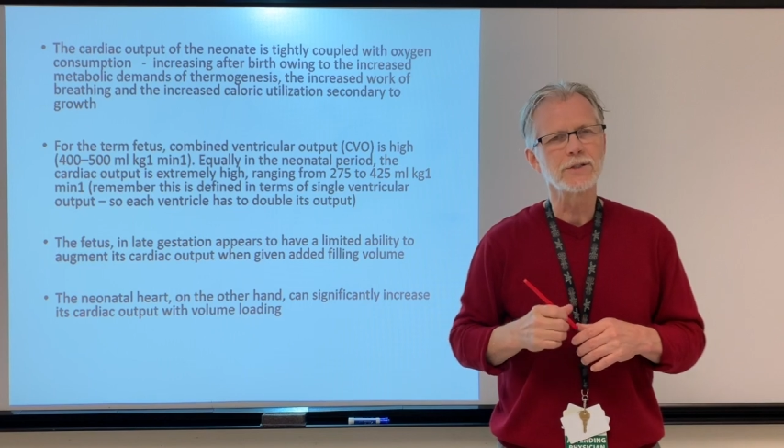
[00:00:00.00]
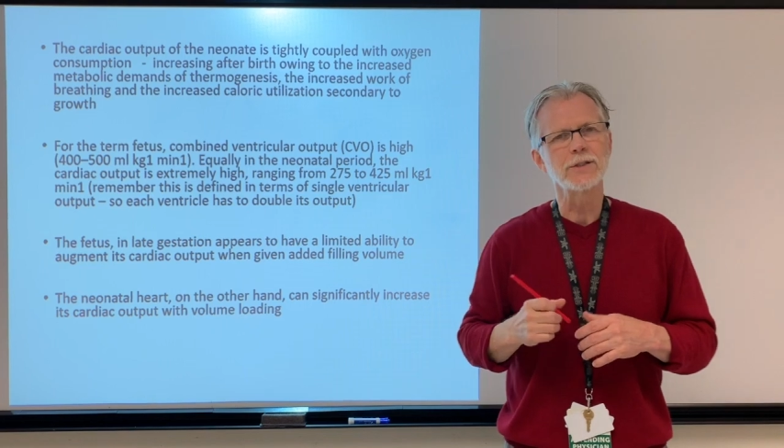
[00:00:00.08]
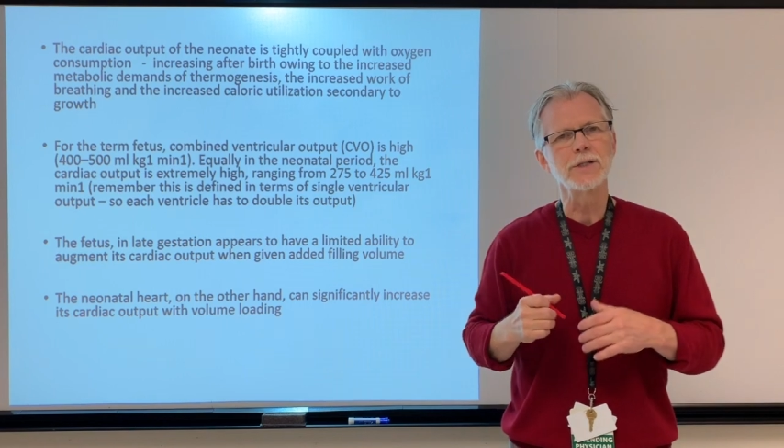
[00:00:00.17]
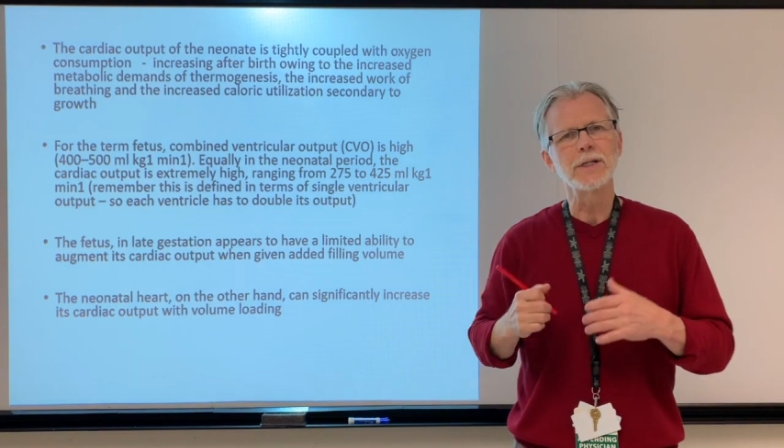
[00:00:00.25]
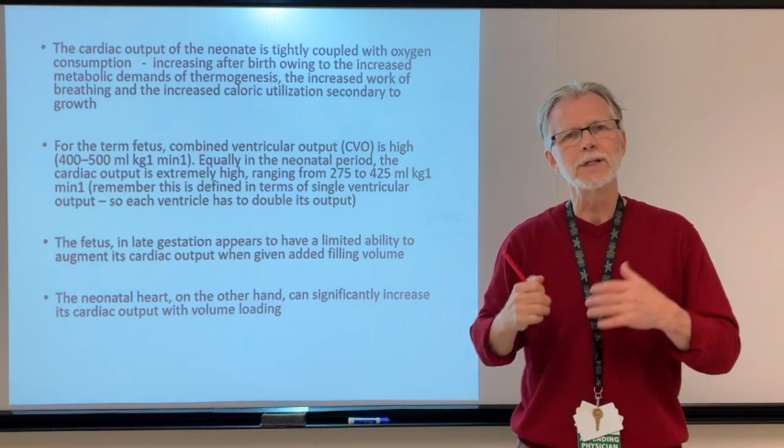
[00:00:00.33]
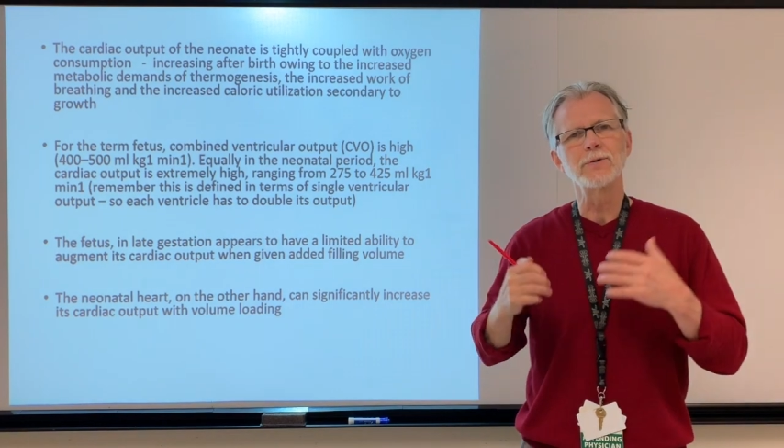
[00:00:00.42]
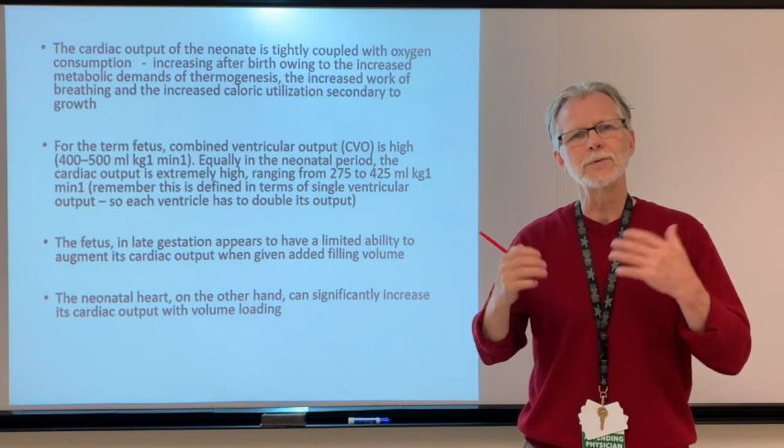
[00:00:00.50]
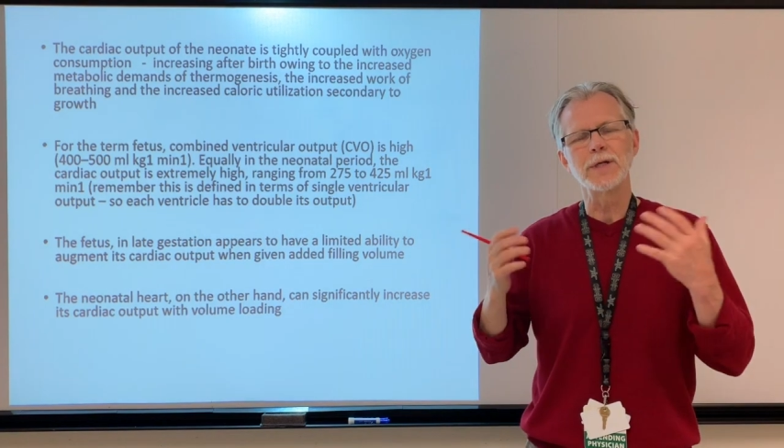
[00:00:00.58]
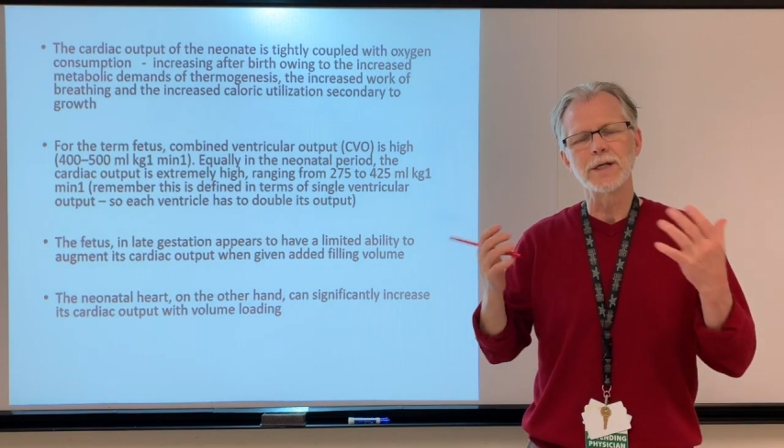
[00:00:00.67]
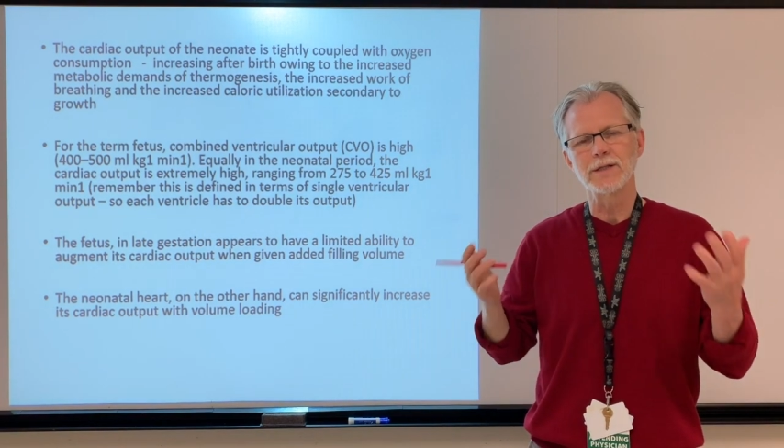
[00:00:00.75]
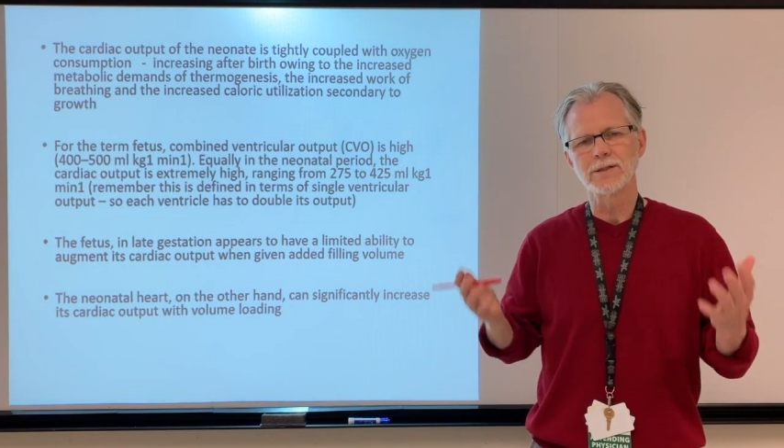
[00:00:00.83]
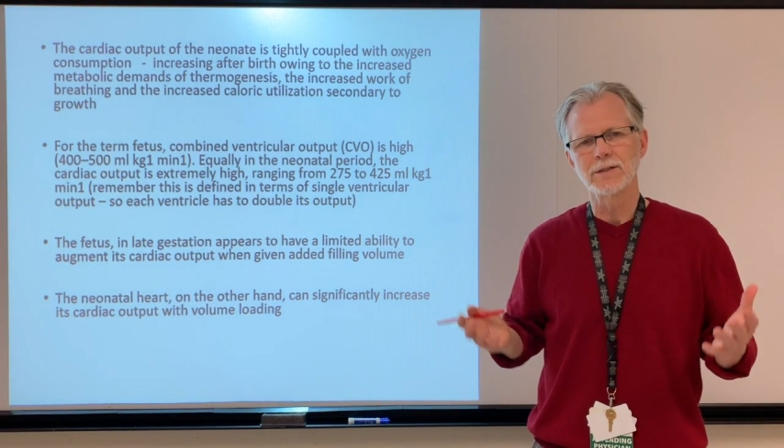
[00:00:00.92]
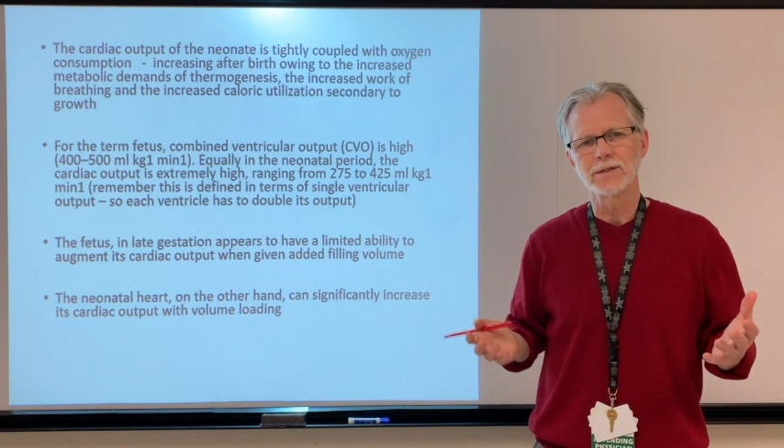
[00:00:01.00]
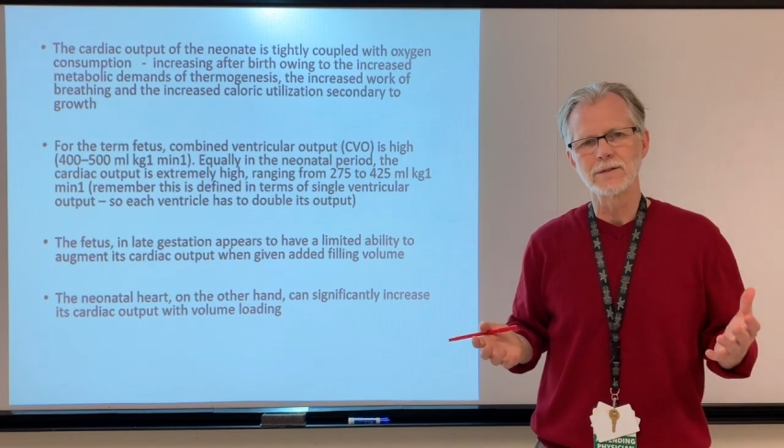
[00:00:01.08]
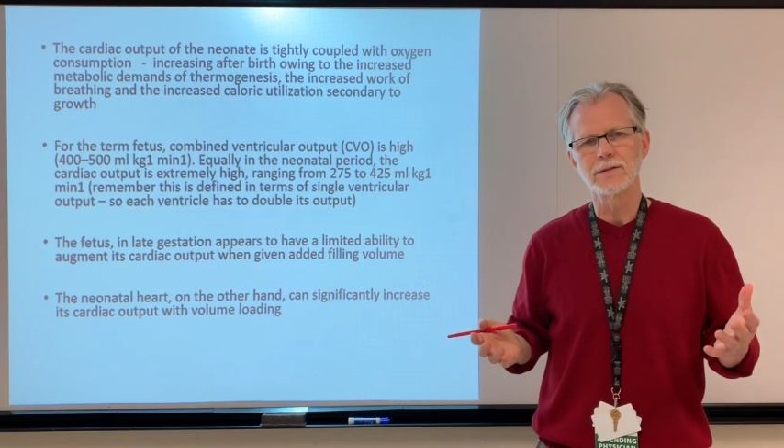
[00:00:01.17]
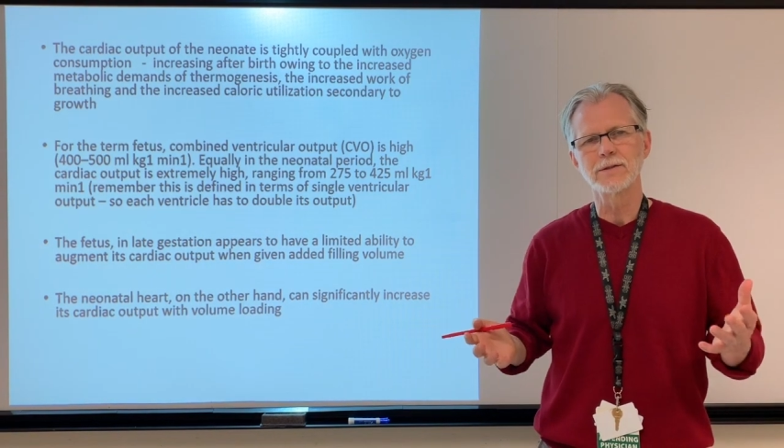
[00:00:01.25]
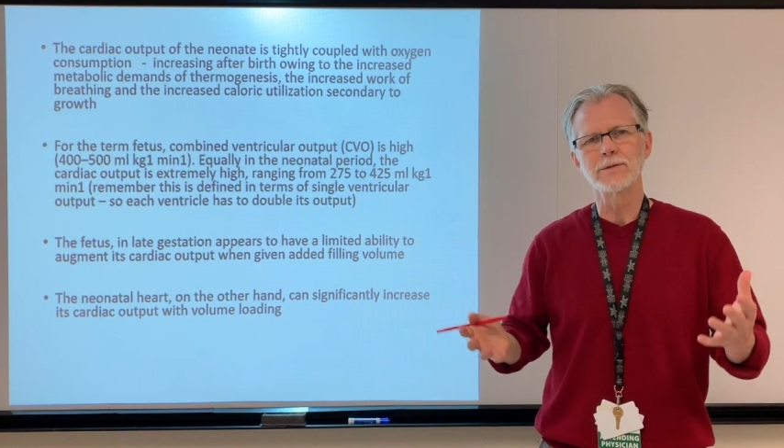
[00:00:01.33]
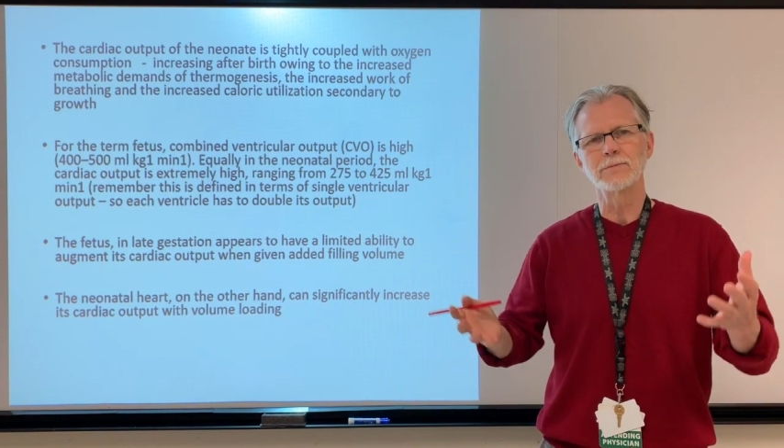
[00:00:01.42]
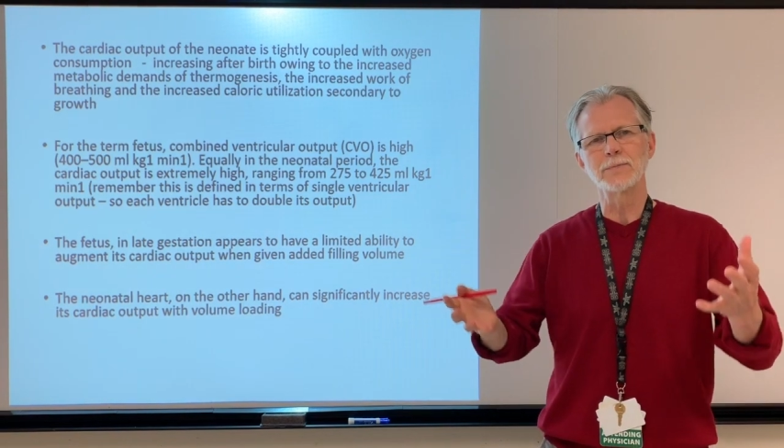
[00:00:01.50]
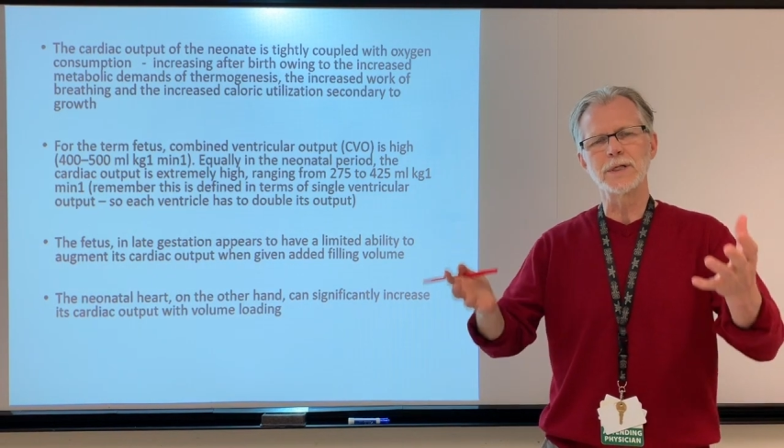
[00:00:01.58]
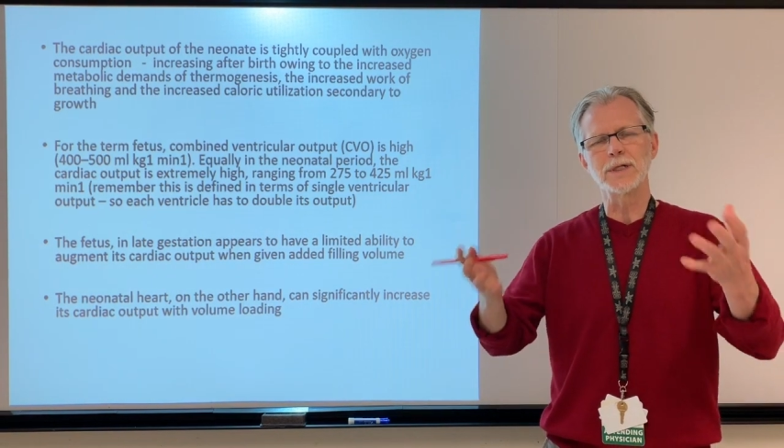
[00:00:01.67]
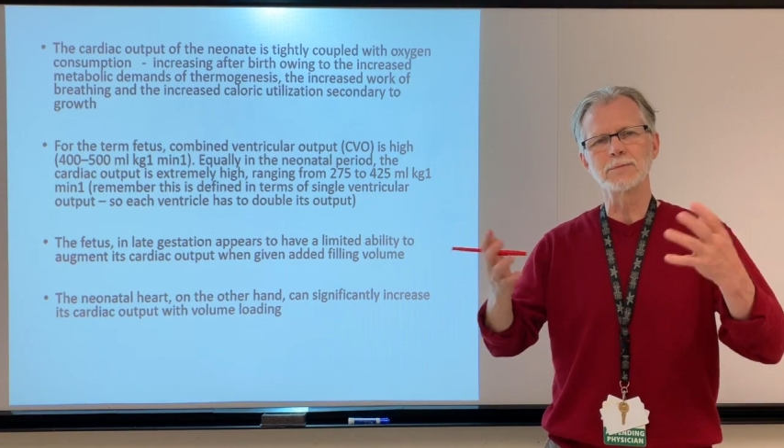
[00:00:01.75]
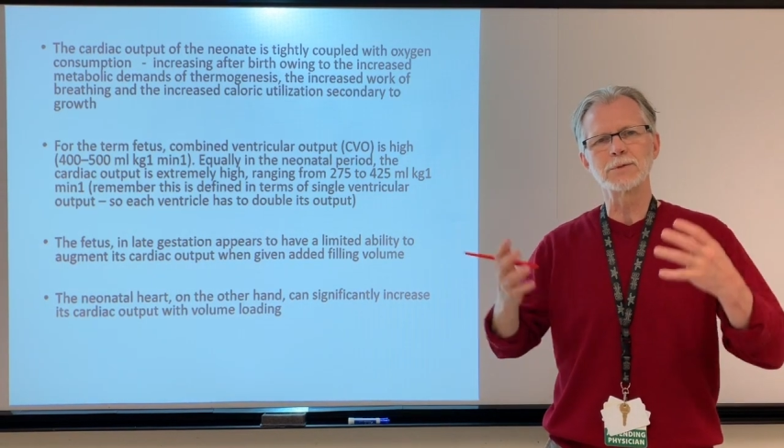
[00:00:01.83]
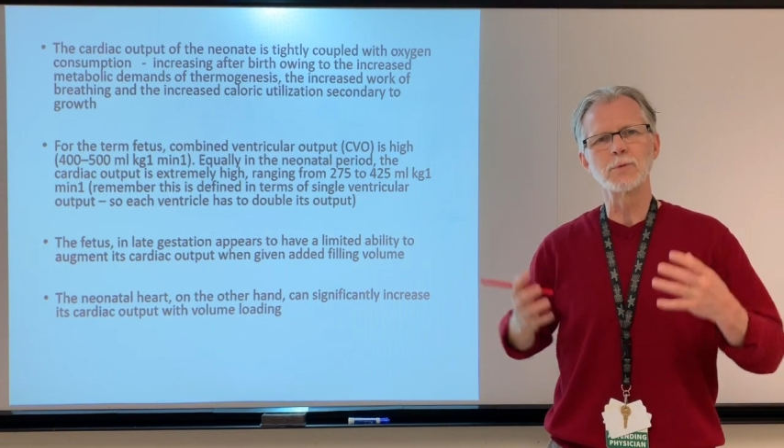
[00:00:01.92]
the neonate
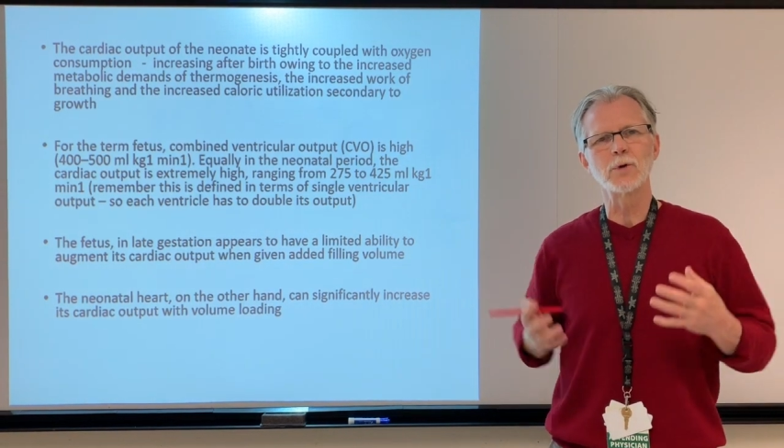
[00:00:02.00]
becomes